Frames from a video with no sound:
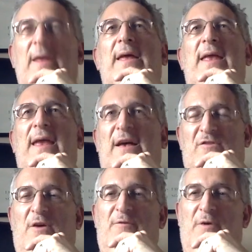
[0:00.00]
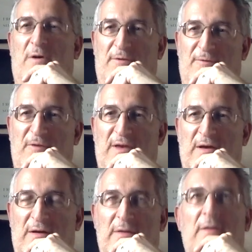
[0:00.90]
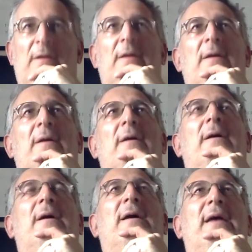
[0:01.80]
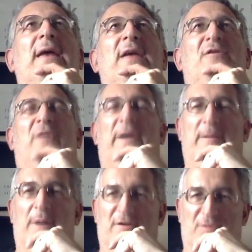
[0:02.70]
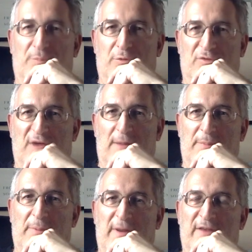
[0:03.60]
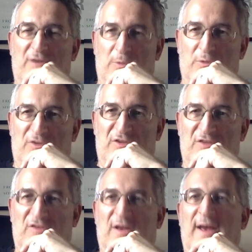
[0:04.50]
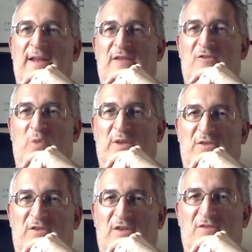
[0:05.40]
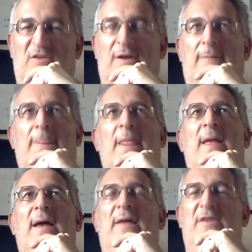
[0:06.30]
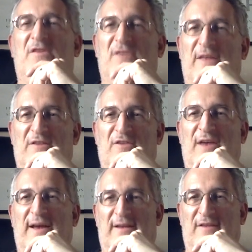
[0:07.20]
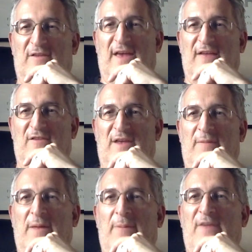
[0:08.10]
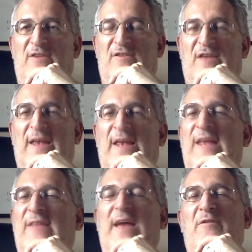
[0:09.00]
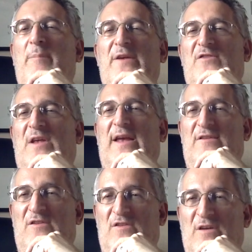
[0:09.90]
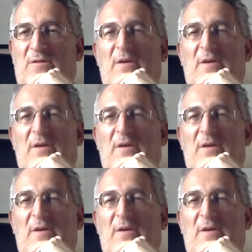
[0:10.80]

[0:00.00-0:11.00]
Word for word: He has no father figure. He is very much brought up by his older sister and his twin sister. And this is how the jihadis get to him. They basically say he, they've emasculated you.